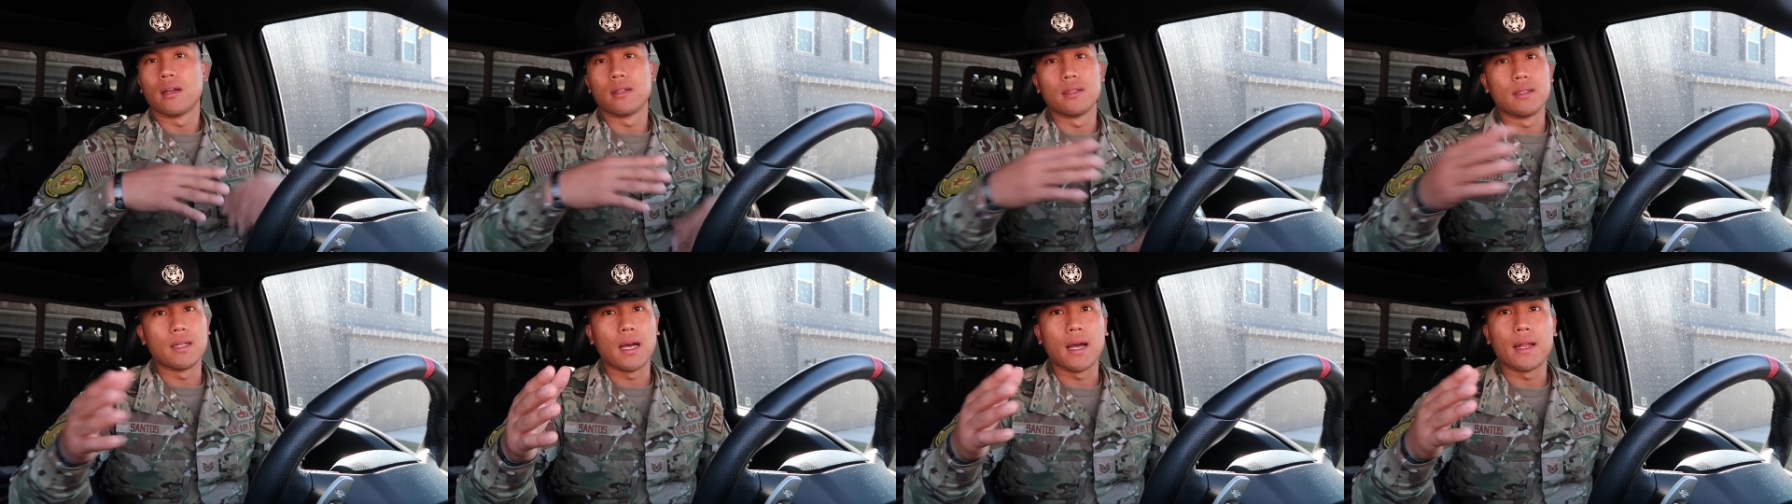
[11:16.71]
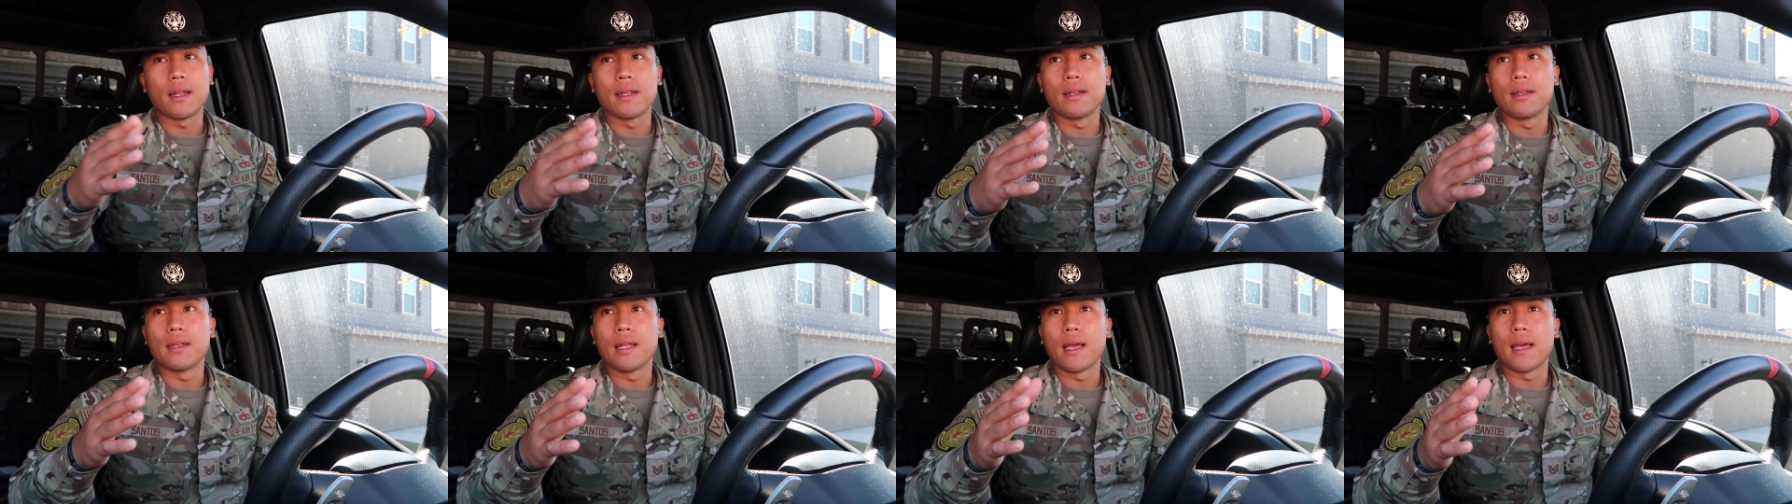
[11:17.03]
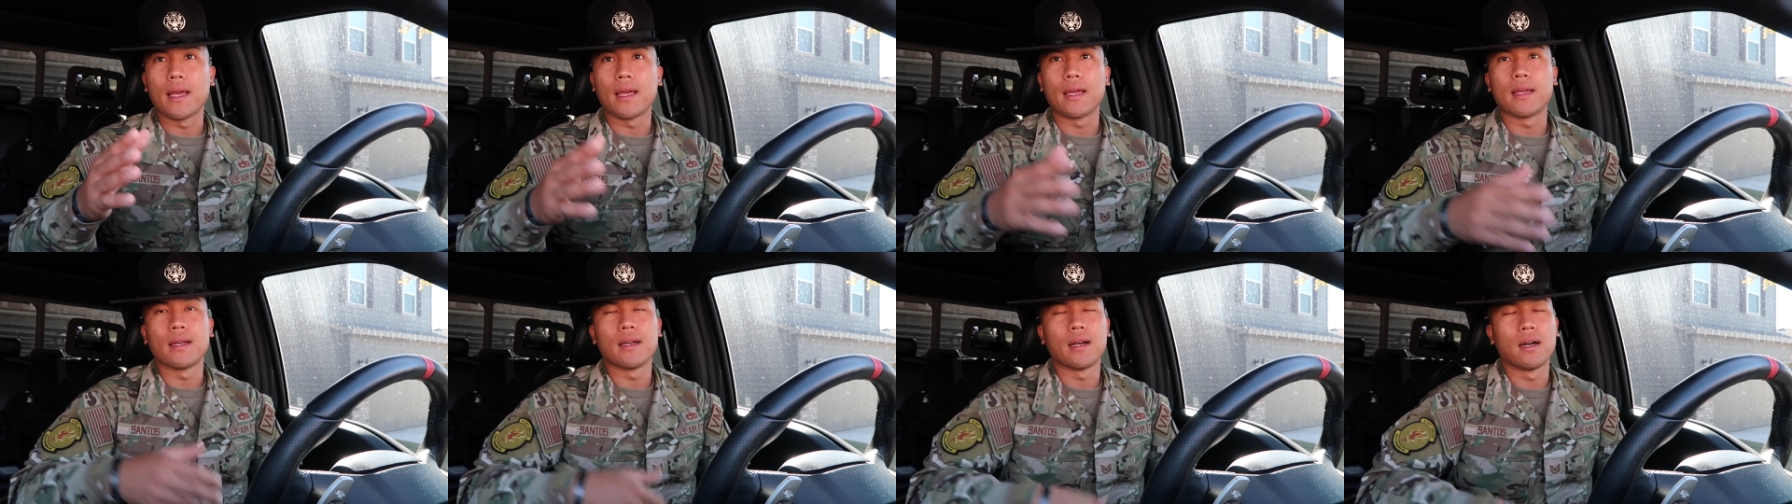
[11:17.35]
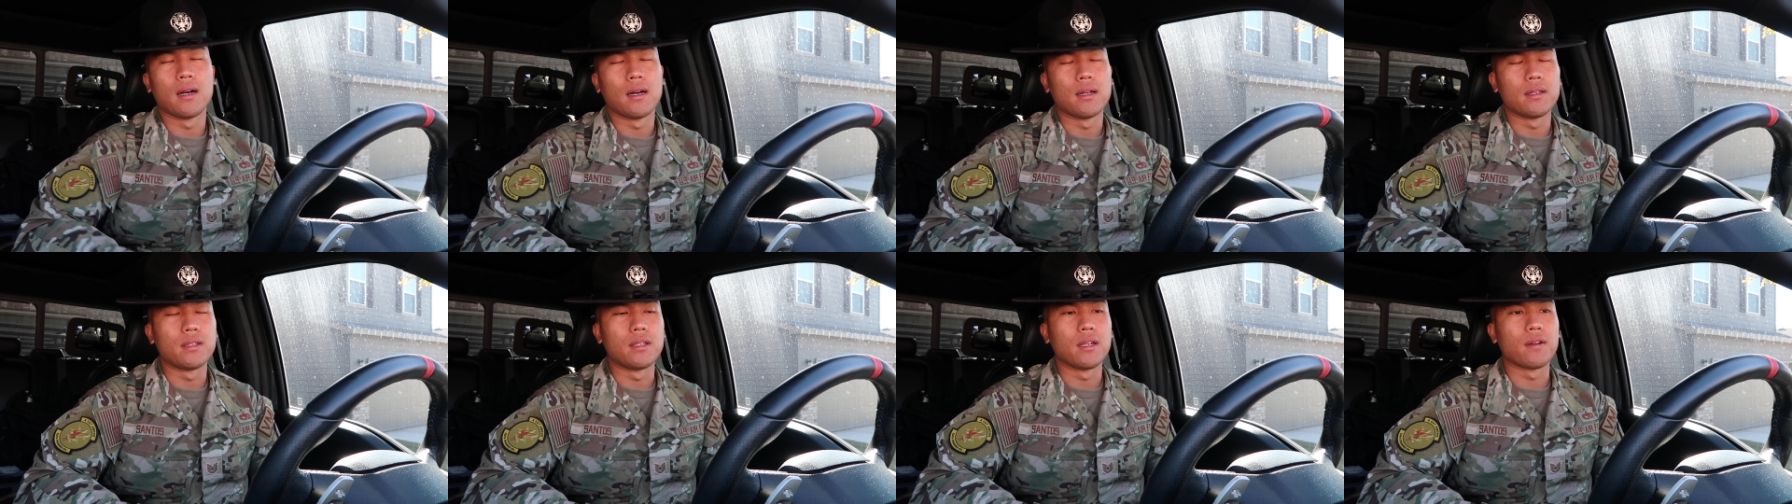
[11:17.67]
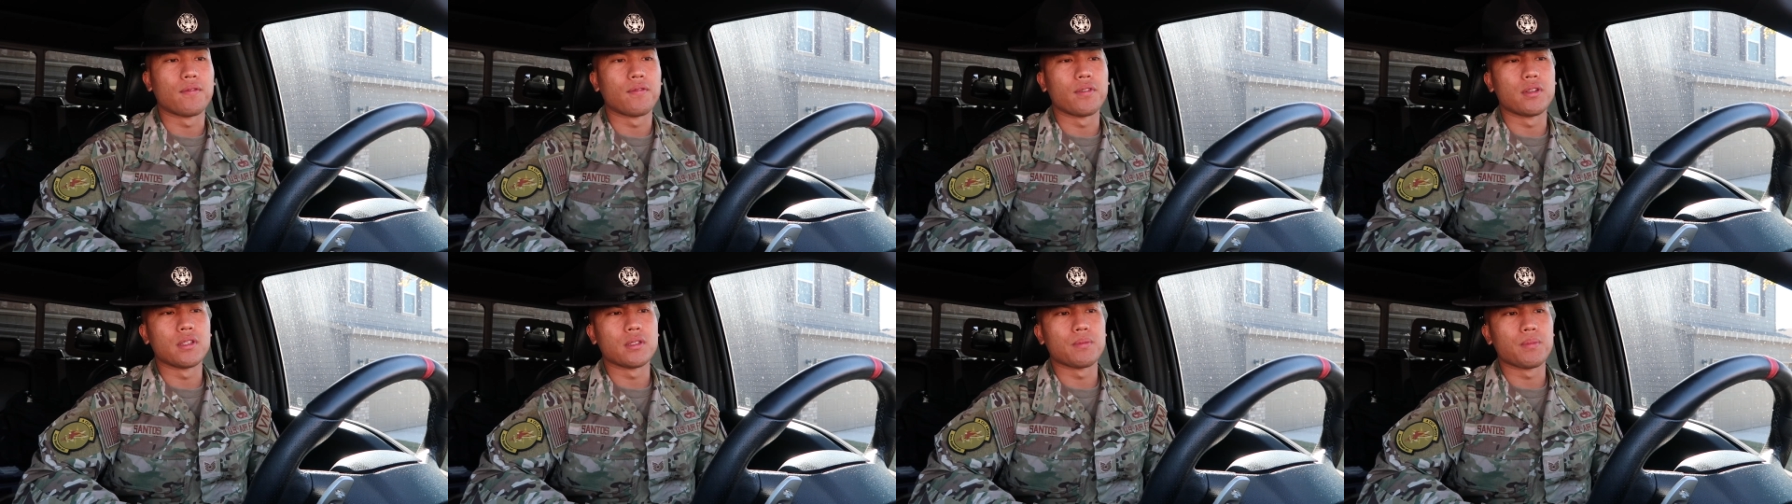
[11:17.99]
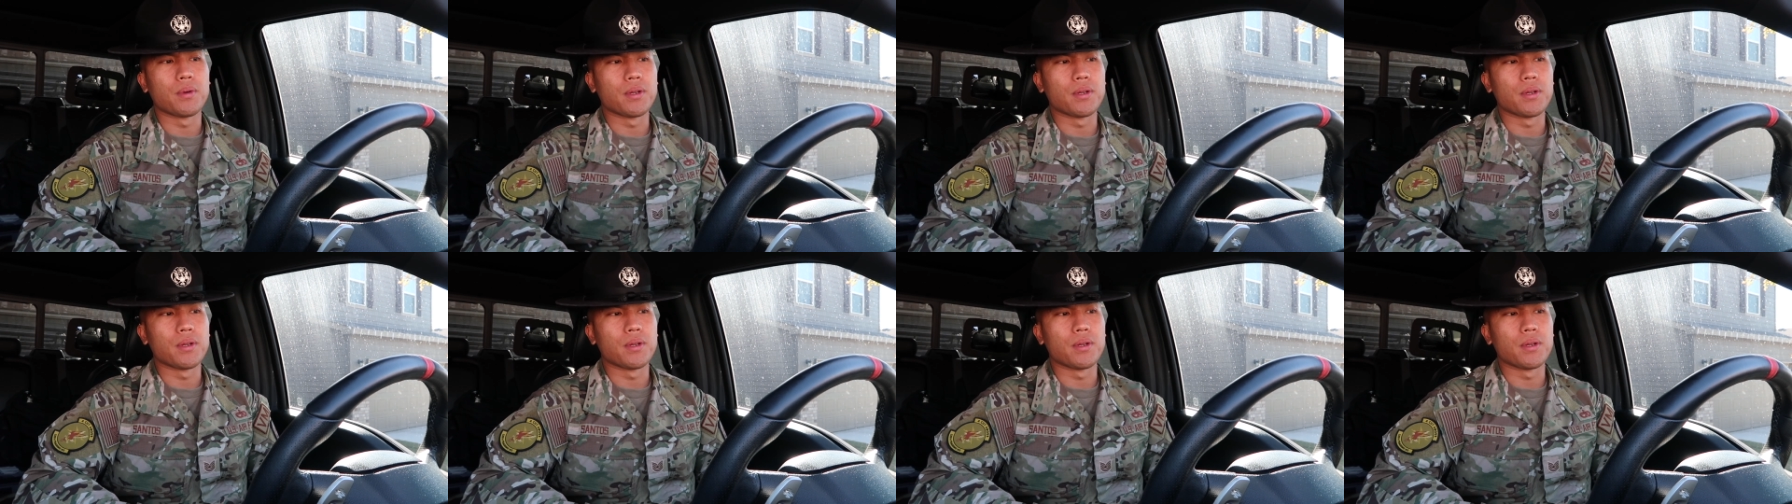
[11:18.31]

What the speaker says: night and day difference.